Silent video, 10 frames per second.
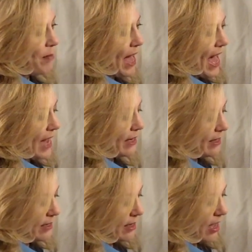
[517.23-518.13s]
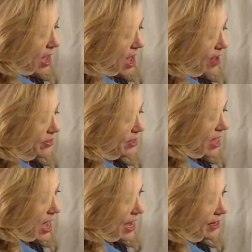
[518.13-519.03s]
back on the
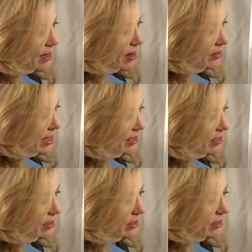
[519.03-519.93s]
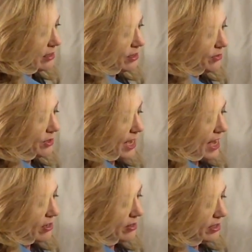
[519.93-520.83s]
line, our line's a little different
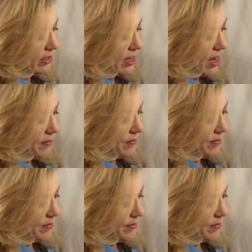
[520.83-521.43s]
angle this time,